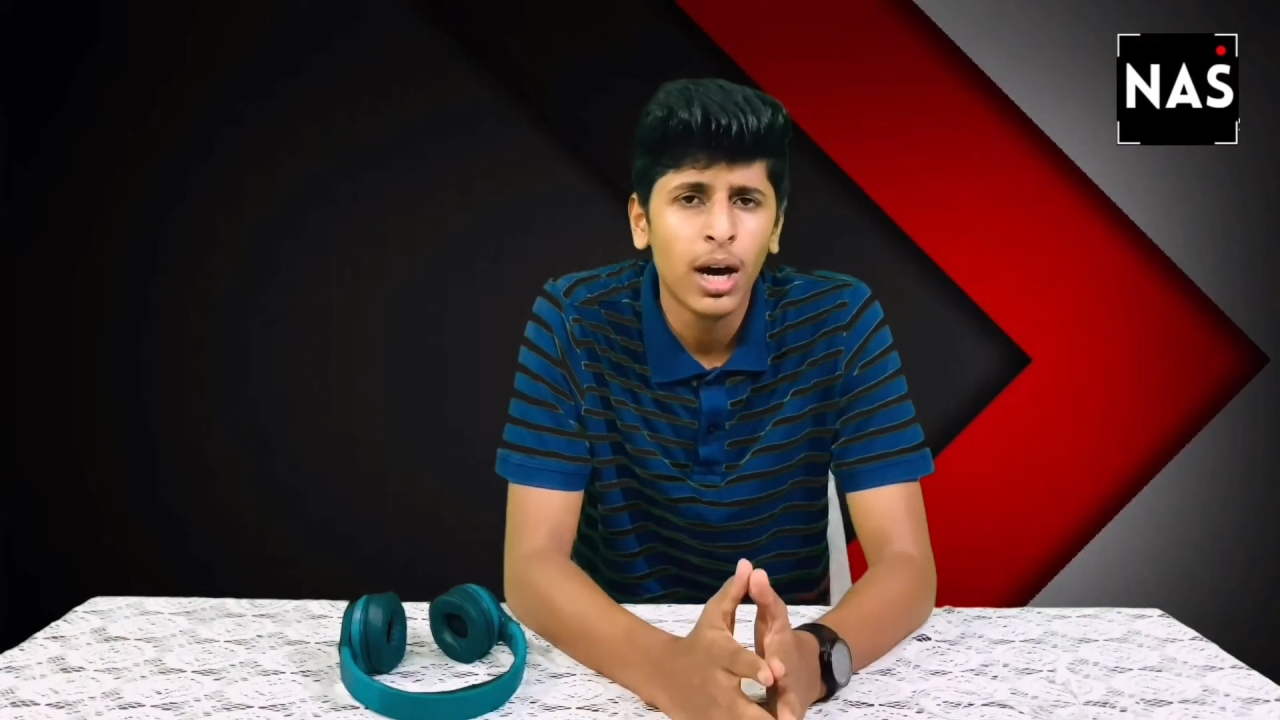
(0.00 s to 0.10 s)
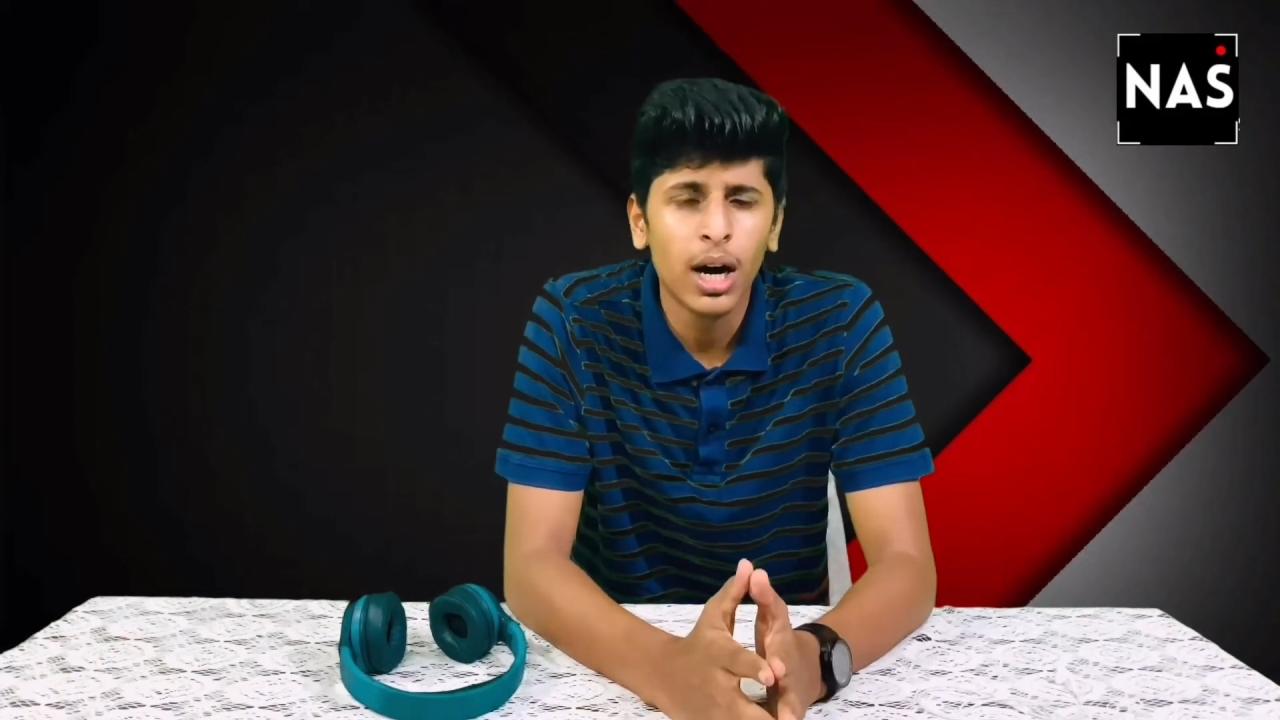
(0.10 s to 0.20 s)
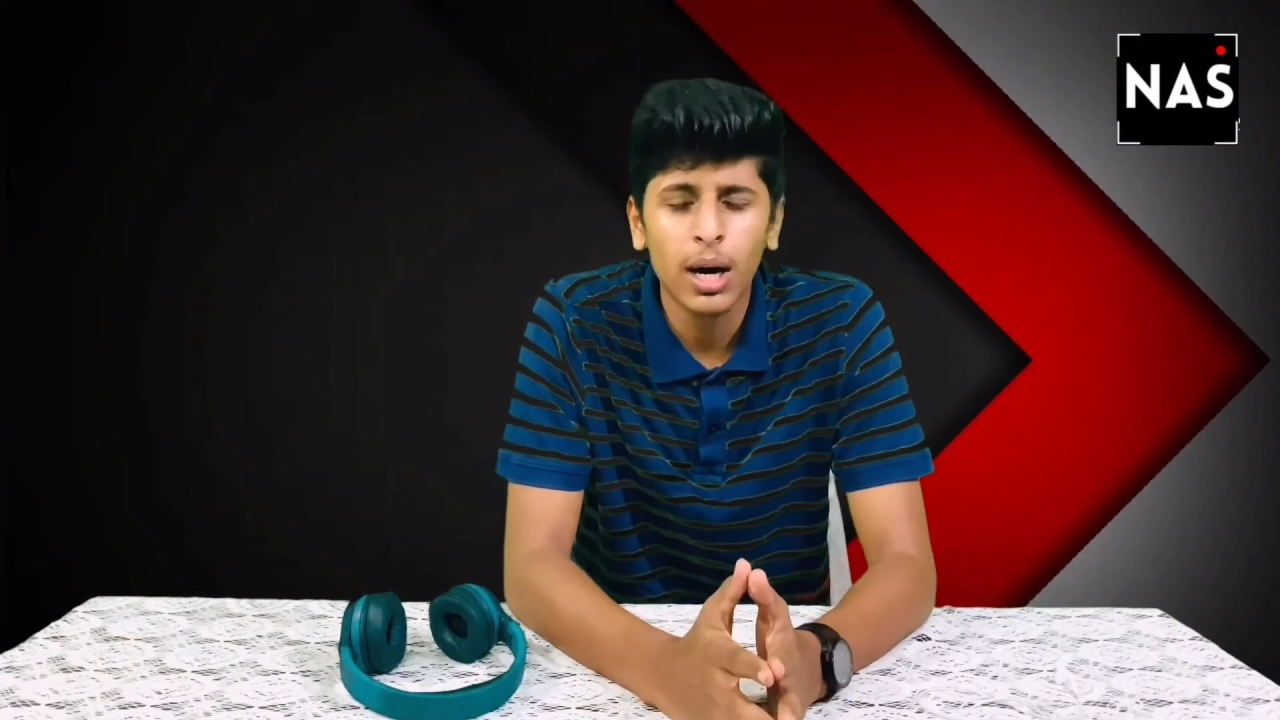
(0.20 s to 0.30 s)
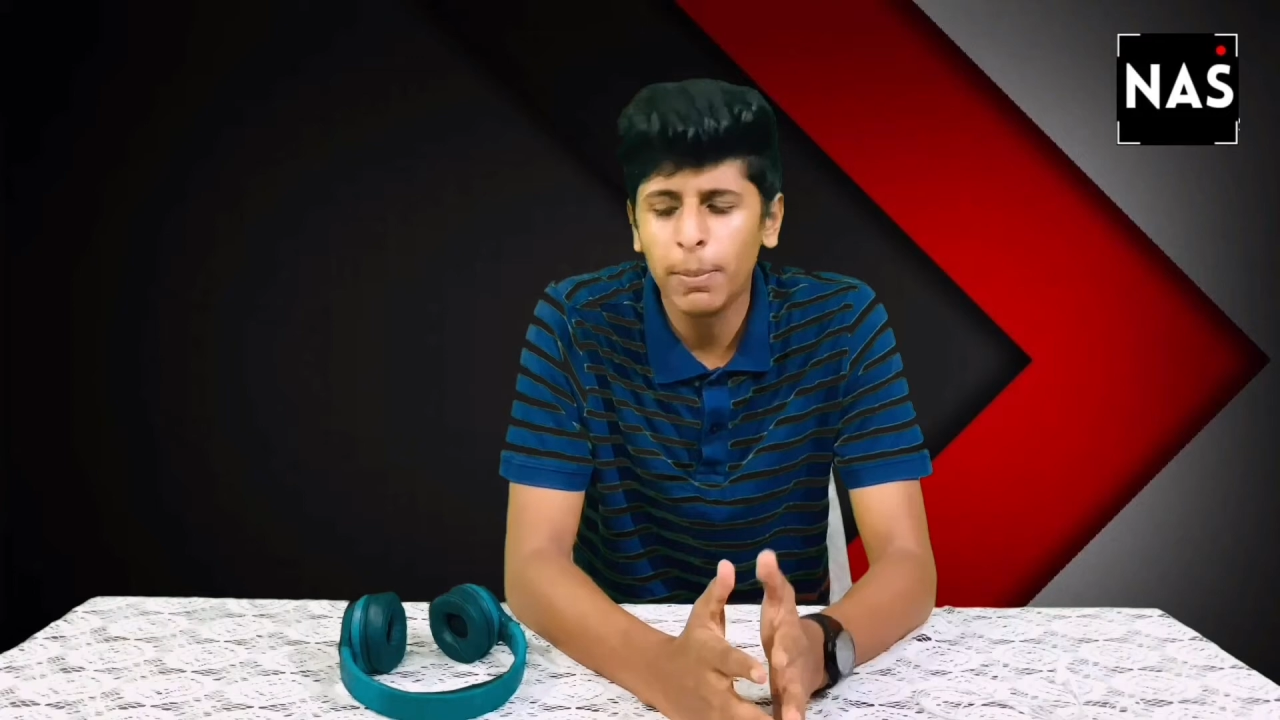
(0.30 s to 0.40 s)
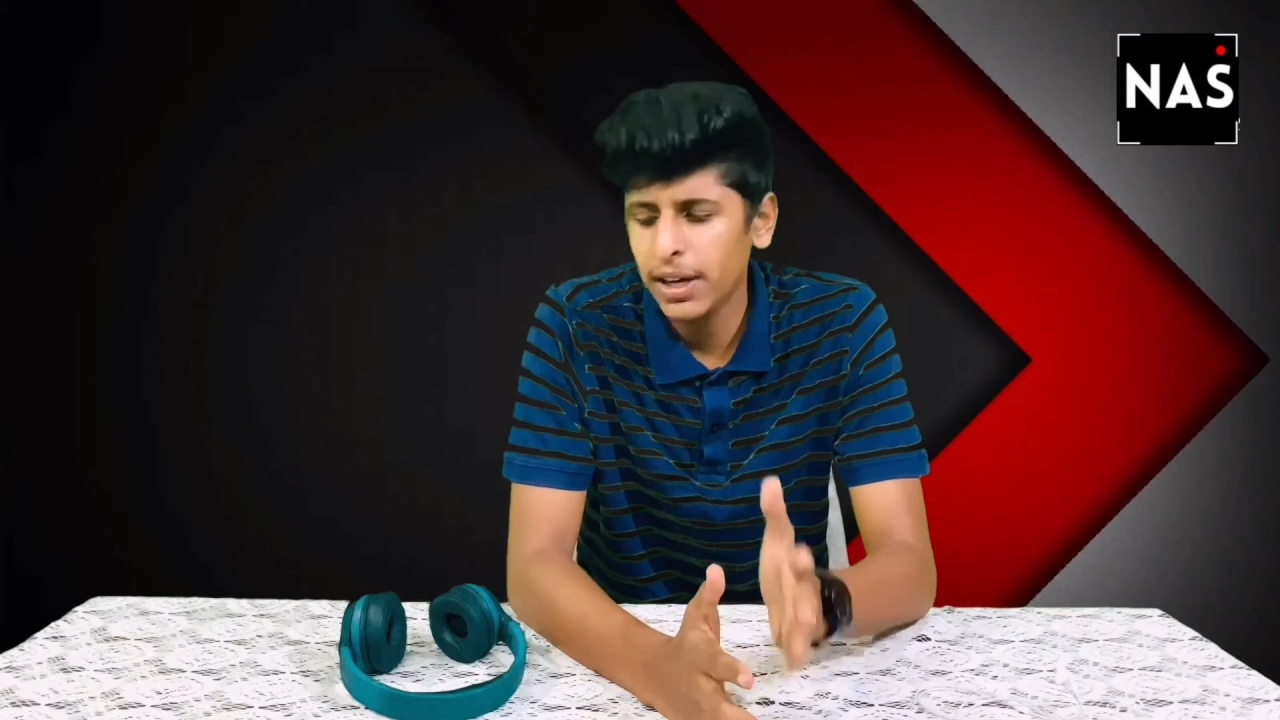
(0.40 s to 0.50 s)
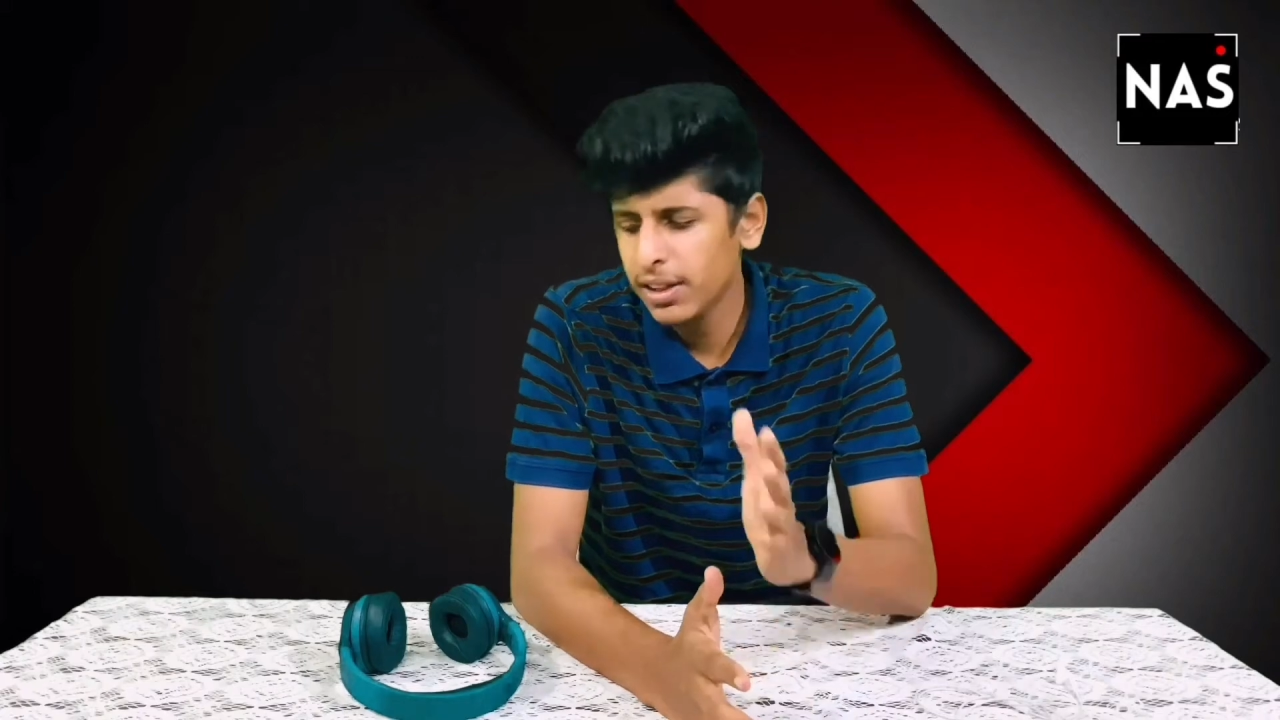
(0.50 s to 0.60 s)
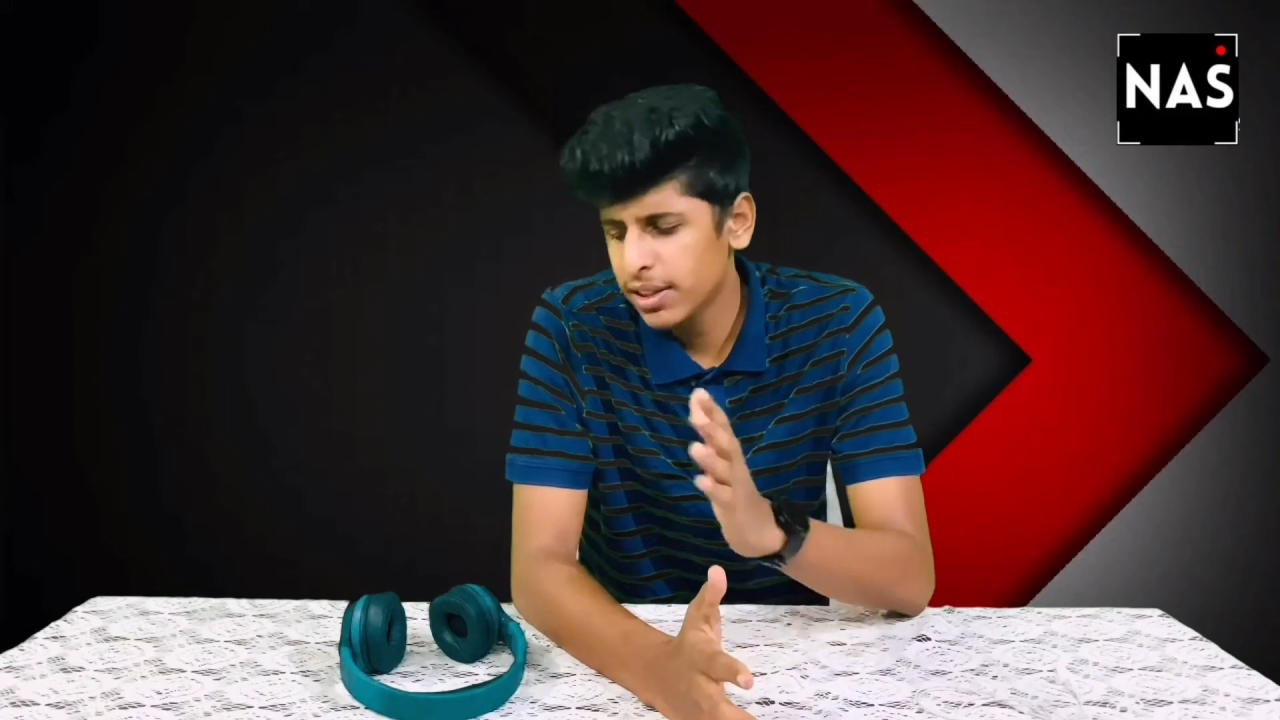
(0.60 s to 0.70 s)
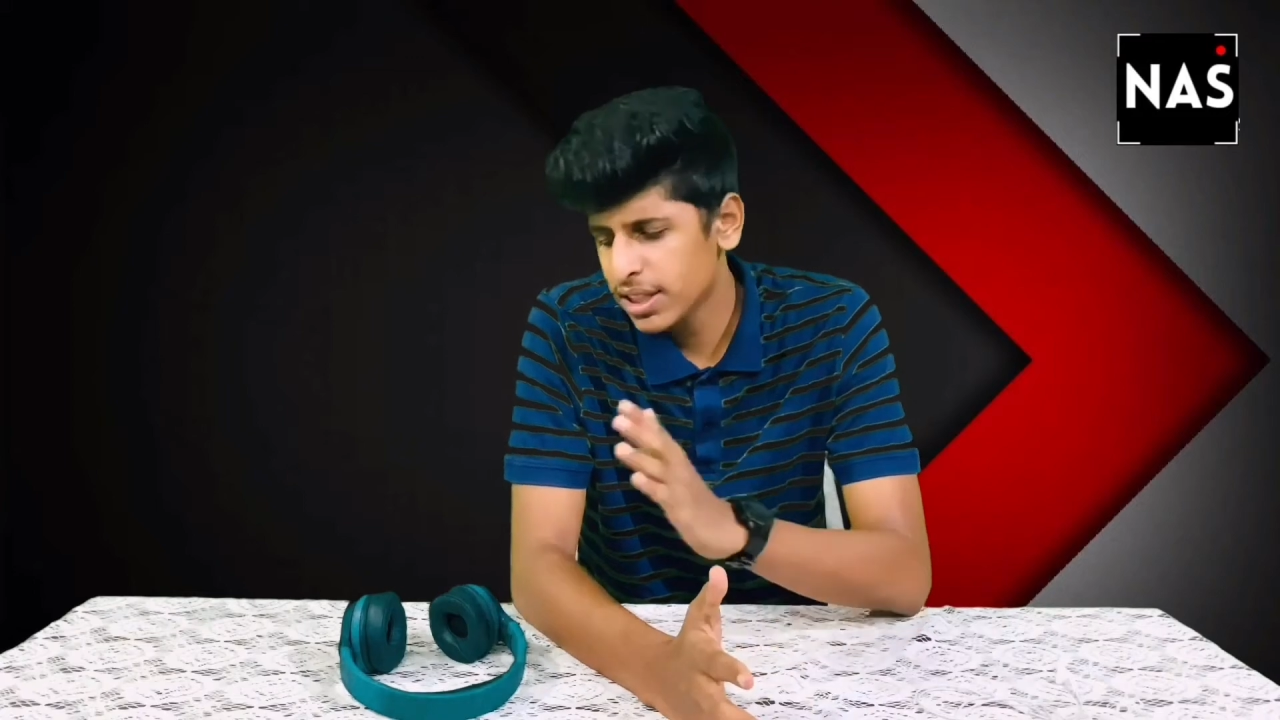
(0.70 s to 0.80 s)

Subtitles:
but in